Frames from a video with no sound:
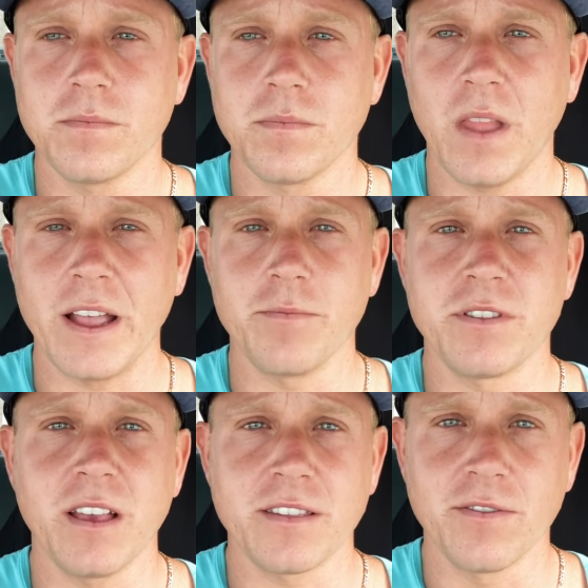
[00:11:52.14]
like
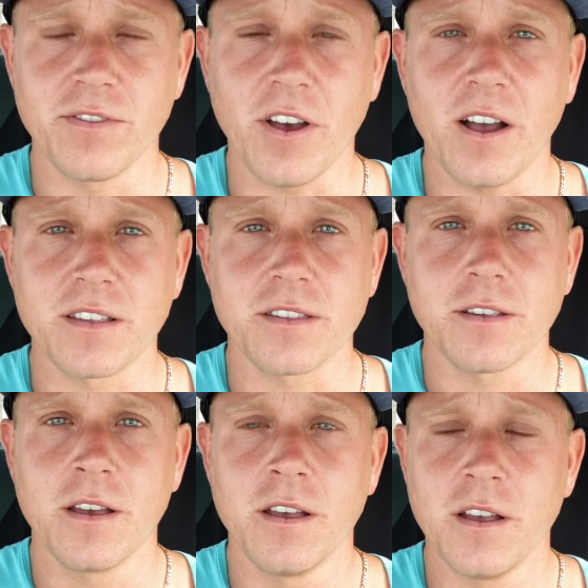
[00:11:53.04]
obsessive thoughts
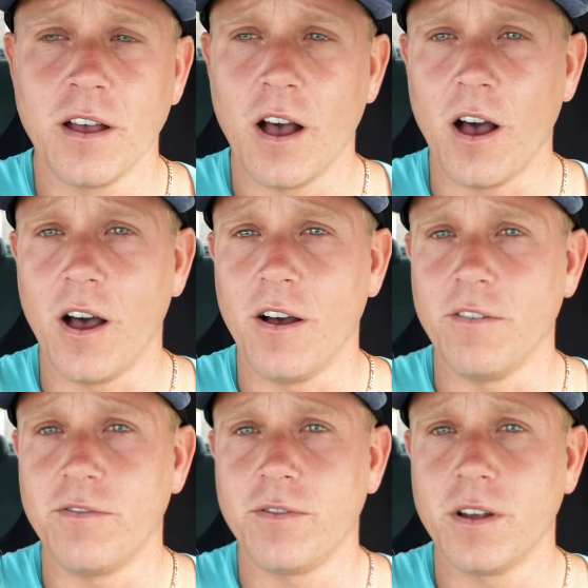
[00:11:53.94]

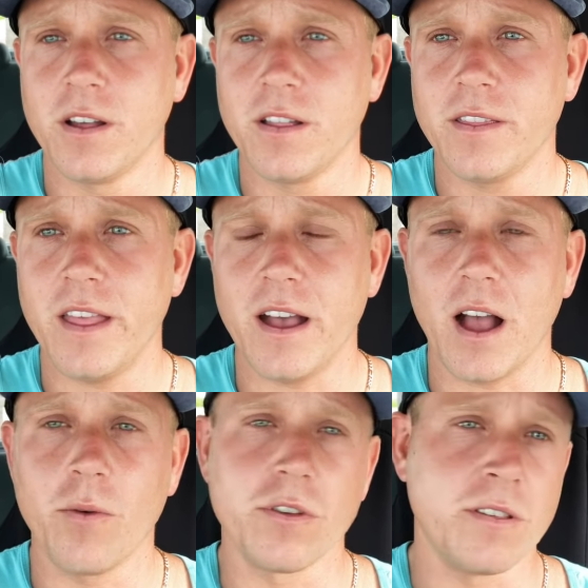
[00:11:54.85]
of that I
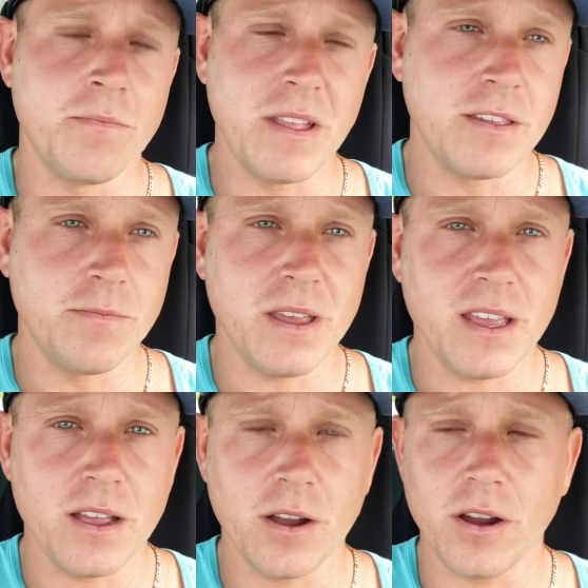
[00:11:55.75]
wasn't meant to be
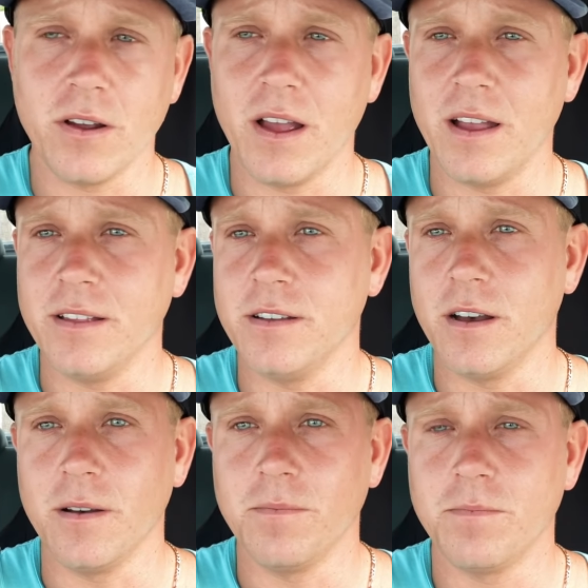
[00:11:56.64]
here, and
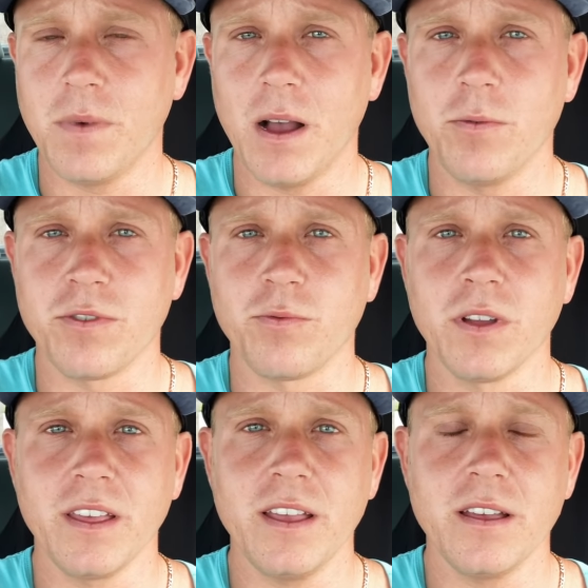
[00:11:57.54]
I was
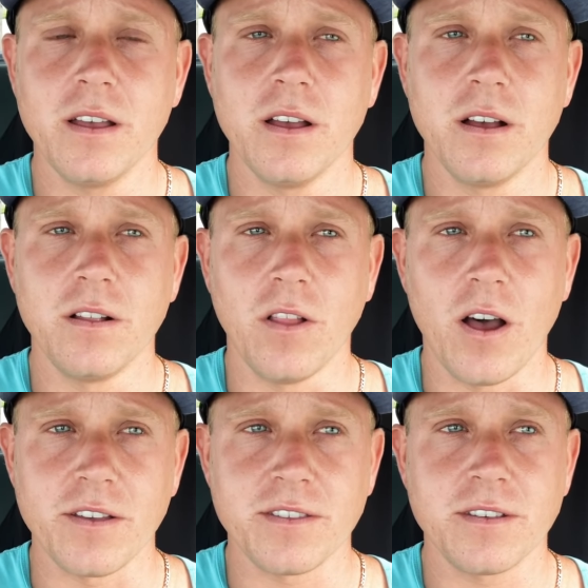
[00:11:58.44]
really
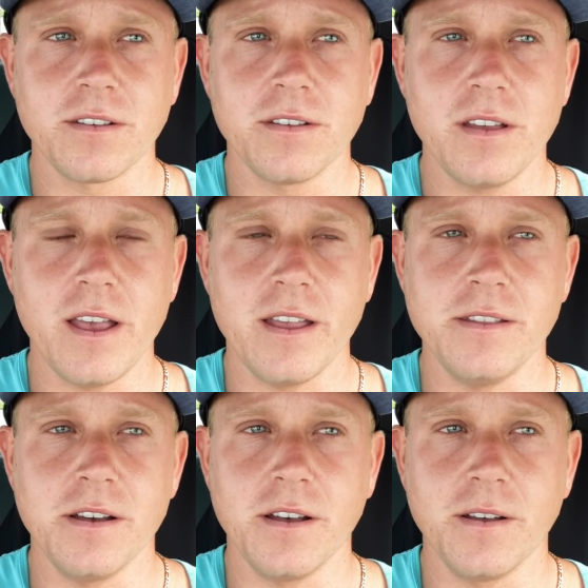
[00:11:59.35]
lost.
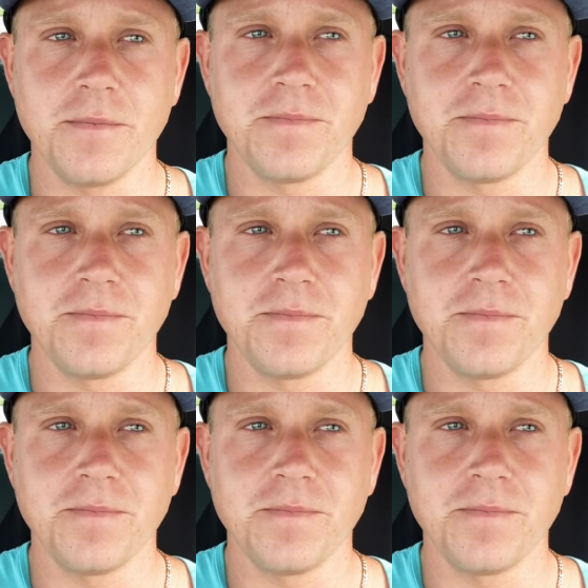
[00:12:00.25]
And